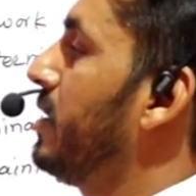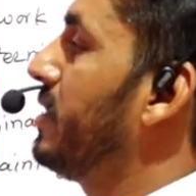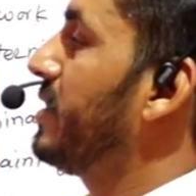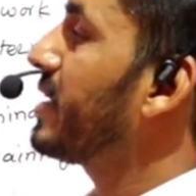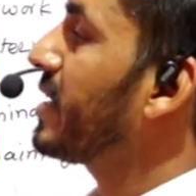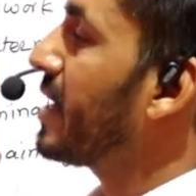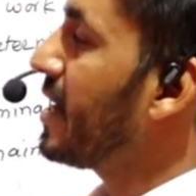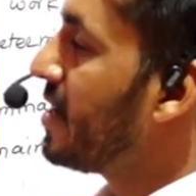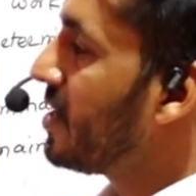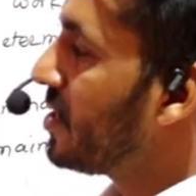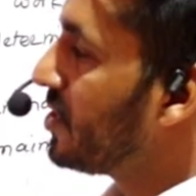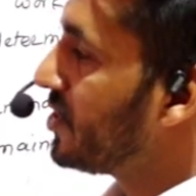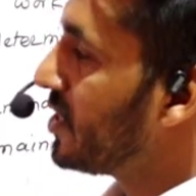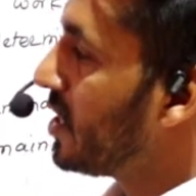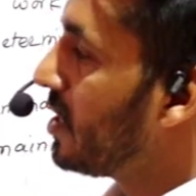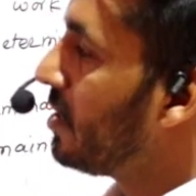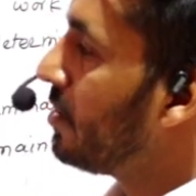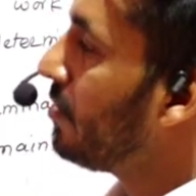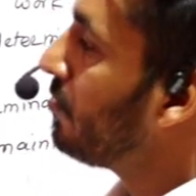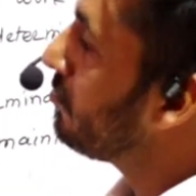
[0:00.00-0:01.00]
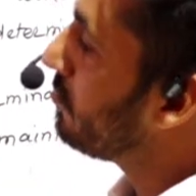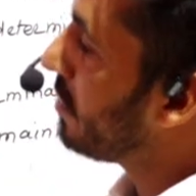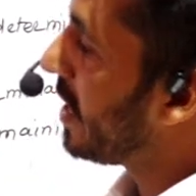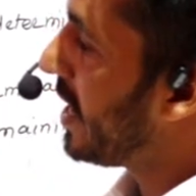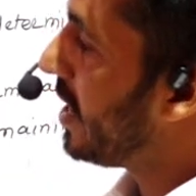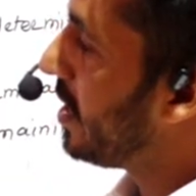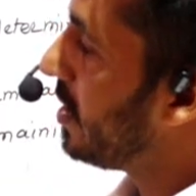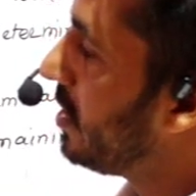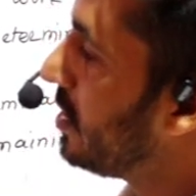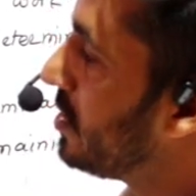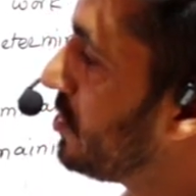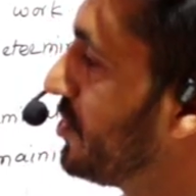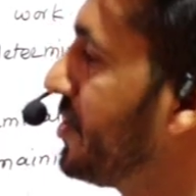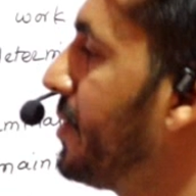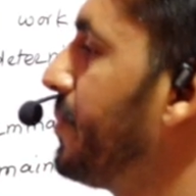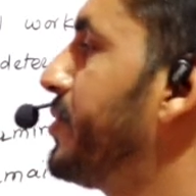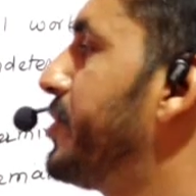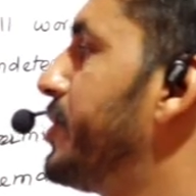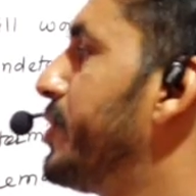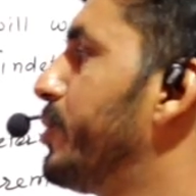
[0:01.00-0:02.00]
the condition when
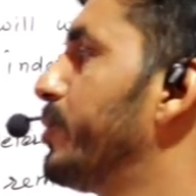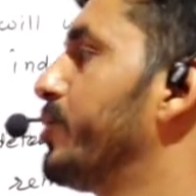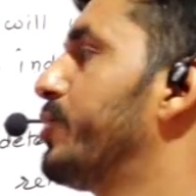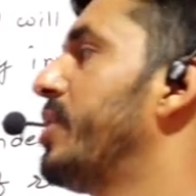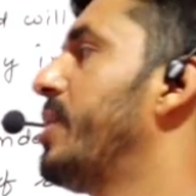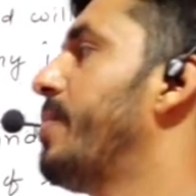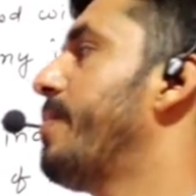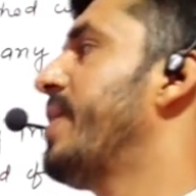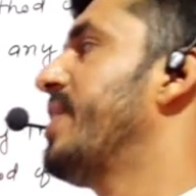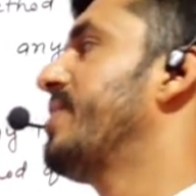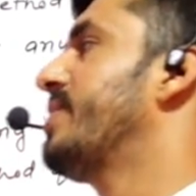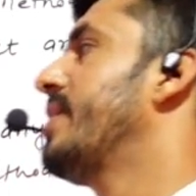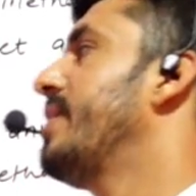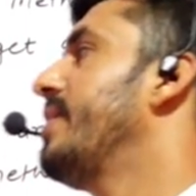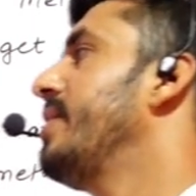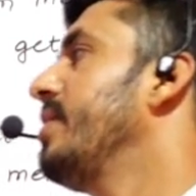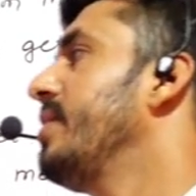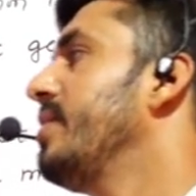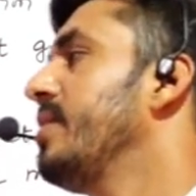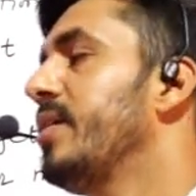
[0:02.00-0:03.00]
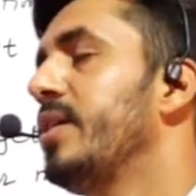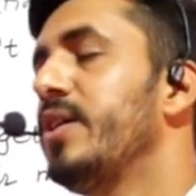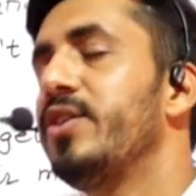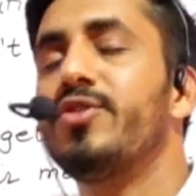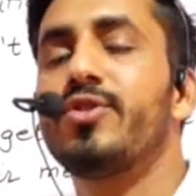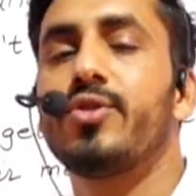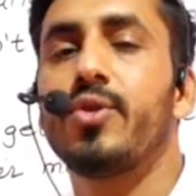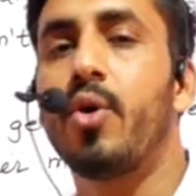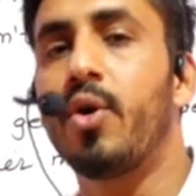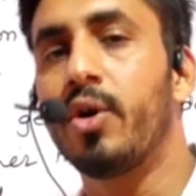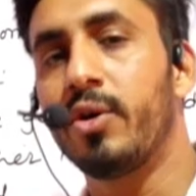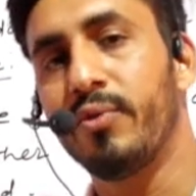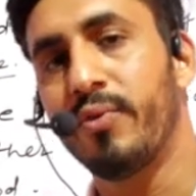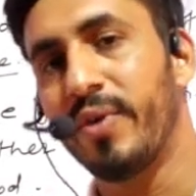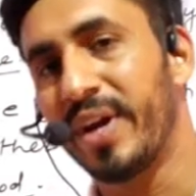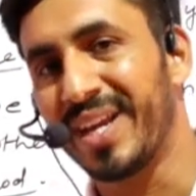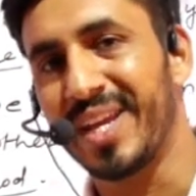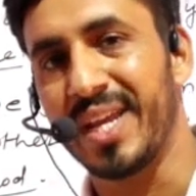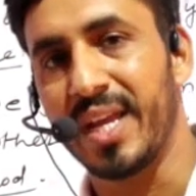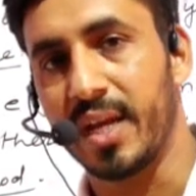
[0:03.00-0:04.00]
substitution method is not
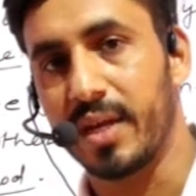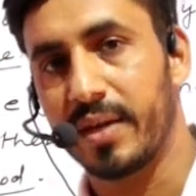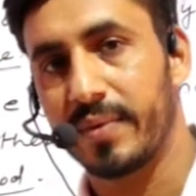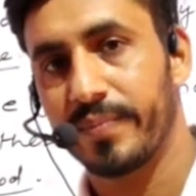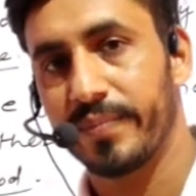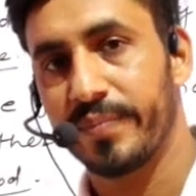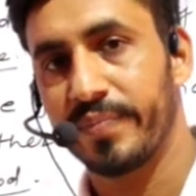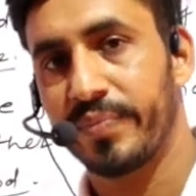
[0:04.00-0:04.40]
working